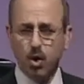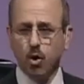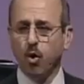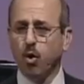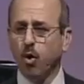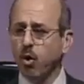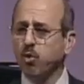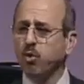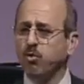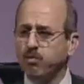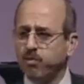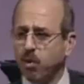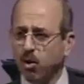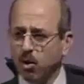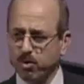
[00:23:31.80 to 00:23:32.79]
All
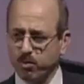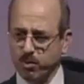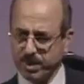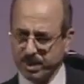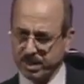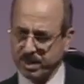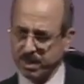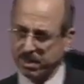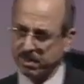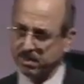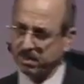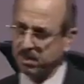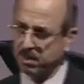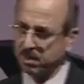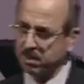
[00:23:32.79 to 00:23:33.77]
4 were
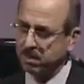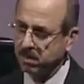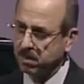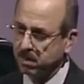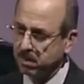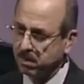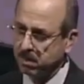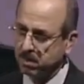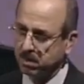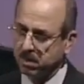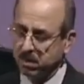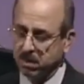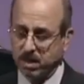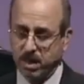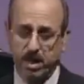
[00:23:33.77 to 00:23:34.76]
killed,
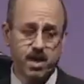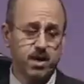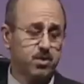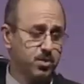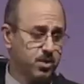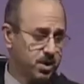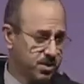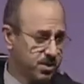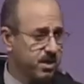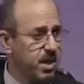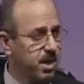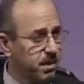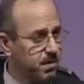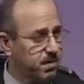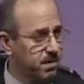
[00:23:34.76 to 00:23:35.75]
and I could
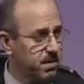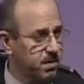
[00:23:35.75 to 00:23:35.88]
escape